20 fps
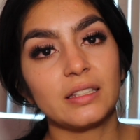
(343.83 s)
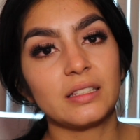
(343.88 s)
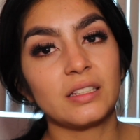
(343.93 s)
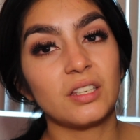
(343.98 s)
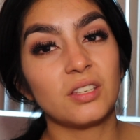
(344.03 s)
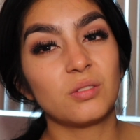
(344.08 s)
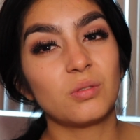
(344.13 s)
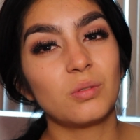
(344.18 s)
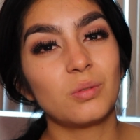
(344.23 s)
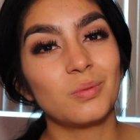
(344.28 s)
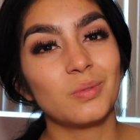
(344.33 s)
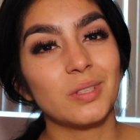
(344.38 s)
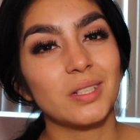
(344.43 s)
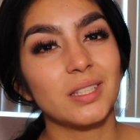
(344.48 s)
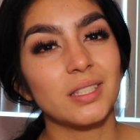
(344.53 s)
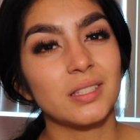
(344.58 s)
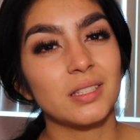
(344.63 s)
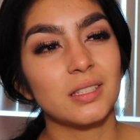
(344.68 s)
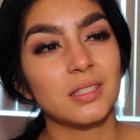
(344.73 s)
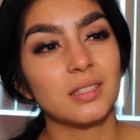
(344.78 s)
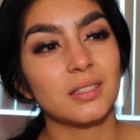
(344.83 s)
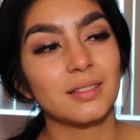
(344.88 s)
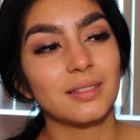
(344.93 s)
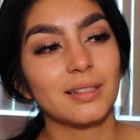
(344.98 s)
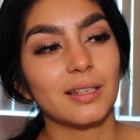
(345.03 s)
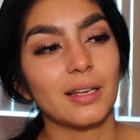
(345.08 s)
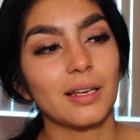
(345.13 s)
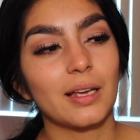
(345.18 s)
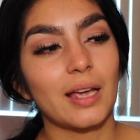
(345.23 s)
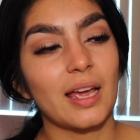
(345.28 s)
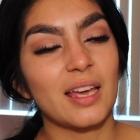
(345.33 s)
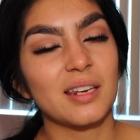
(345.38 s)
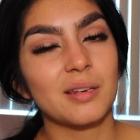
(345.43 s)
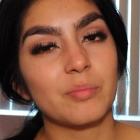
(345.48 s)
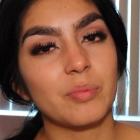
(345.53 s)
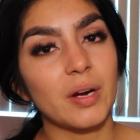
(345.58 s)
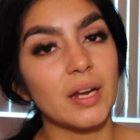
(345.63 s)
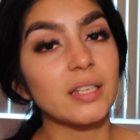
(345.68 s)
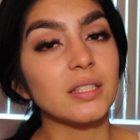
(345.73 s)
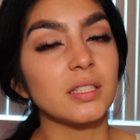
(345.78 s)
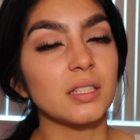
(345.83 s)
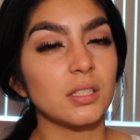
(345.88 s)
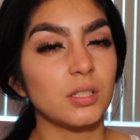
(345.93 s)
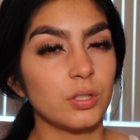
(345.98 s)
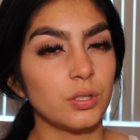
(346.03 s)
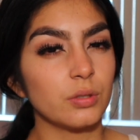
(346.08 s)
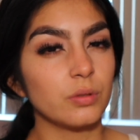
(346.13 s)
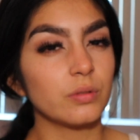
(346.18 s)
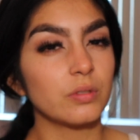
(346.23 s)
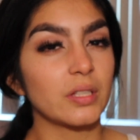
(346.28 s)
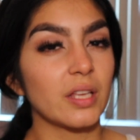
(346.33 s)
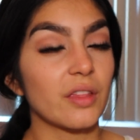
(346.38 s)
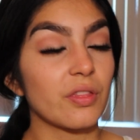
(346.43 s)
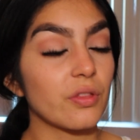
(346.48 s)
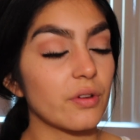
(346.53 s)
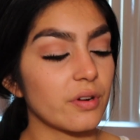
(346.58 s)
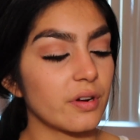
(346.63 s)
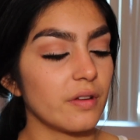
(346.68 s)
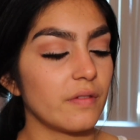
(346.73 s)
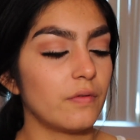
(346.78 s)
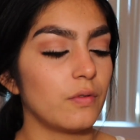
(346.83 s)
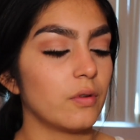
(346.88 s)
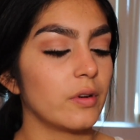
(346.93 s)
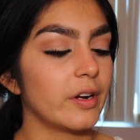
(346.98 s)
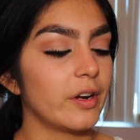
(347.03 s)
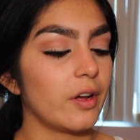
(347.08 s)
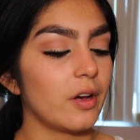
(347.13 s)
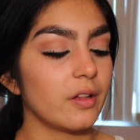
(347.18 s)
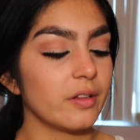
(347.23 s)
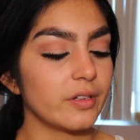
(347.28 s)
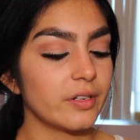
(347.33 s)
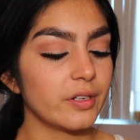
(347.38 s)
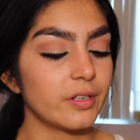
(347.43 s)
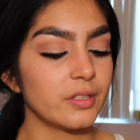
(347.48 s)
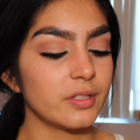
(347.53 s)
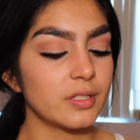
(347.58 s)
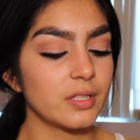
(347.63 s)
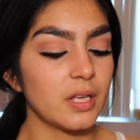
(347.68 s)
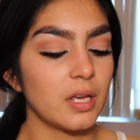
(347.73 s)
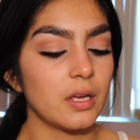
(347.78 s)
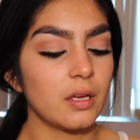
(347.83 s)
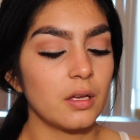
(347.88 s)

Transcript: This one was kind of pricey too. It was like $34.